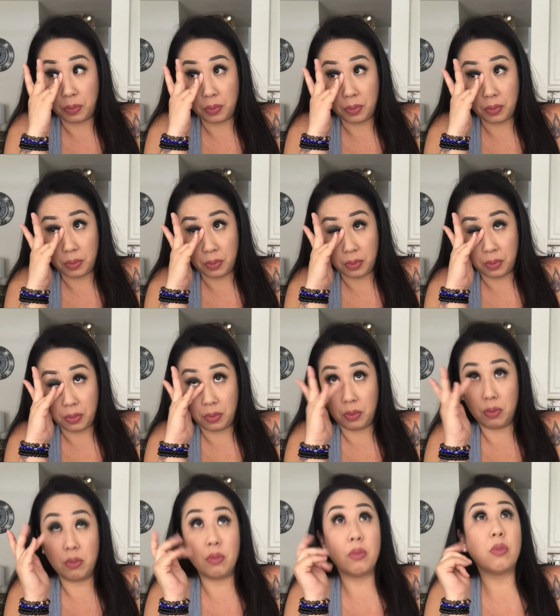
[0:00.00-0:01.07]

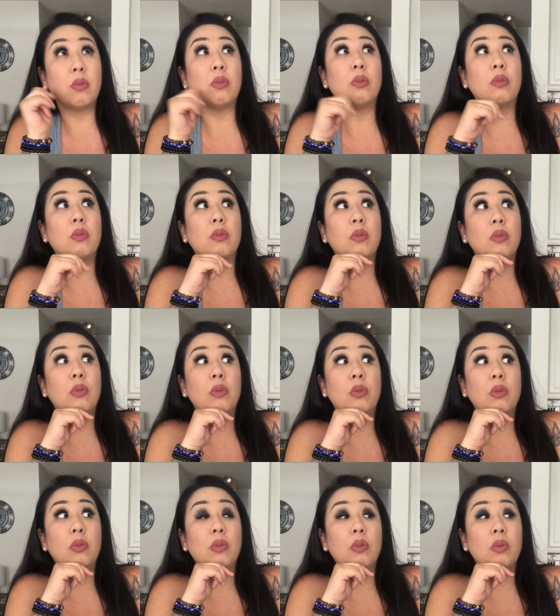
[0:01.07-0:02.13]

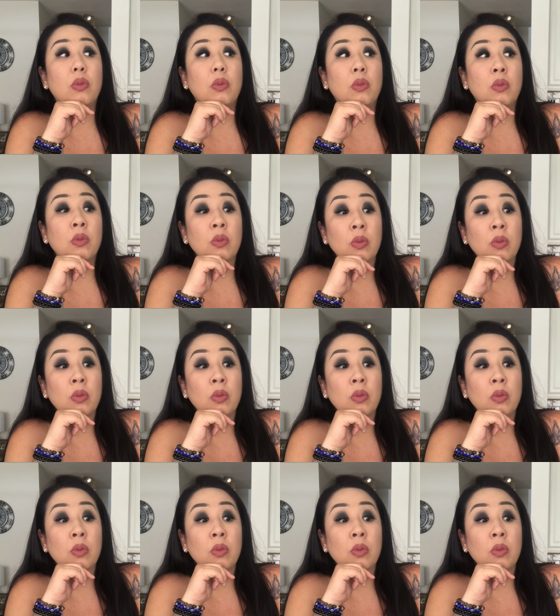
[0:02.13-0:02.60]
Nobody speaks.